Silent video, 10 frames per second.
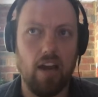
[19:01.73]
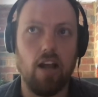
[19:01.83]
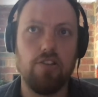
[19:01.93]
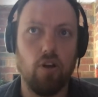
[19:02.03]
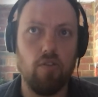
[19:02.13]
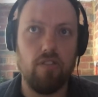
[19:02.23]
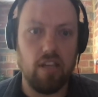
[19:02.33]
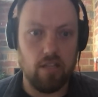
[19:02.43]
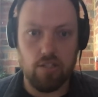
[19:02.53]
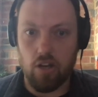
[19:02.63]
and I don't
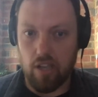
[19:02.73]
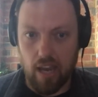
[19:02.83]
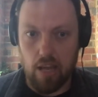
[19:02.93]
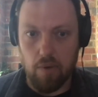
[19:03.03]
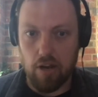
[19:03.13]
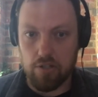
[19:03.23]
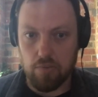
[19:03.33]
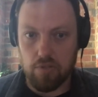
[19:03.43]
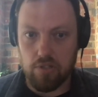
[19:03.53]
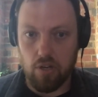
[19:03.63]
think it's going anywhere
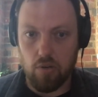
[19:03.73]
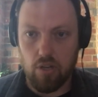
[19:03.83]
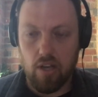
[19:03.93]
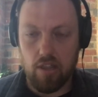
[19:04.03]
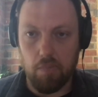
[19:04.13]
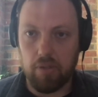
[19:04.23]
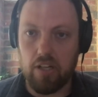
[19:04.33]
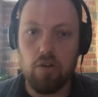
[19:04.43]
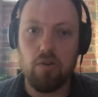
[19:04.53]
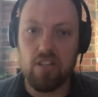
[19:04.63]
as a result. The
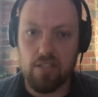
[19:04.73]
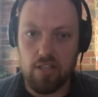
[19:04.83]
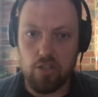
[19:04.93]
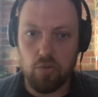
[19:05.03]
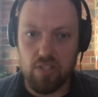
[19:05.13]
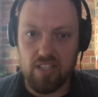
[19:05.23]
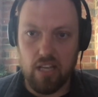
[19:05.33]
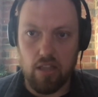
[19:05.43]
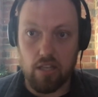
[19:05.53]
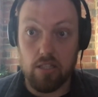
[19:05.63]
political
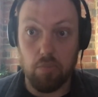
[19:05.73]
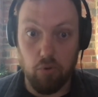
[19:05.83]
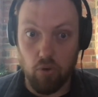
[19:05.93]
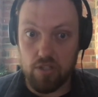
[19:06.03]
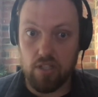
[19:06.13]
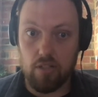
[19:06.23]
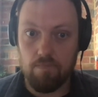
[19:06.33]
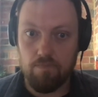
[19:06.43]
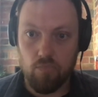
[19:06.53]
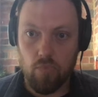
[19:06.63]
constituency that supports it
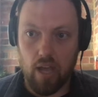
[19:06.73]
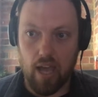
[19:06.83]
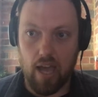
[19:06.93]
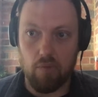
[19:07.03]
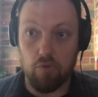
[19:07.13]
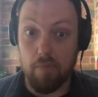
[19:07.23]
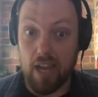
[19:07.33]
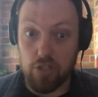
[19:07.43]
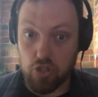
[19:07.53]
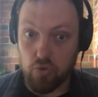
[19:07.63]

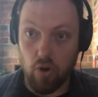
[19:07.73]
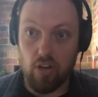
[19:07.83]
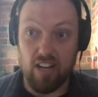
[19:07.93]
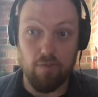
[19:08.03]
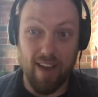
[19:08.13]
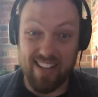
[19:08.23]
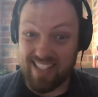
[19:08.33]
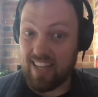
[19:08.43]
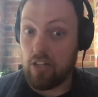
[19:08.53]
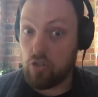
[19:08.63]
remains strong and, in fact,
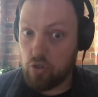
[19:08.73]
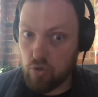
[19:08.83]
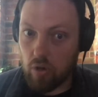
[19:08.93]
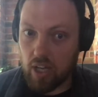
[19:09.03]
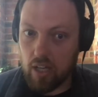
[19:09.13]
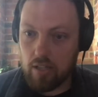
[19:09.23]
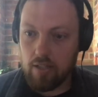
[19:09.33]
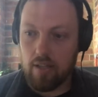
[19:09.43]
is getting stronger.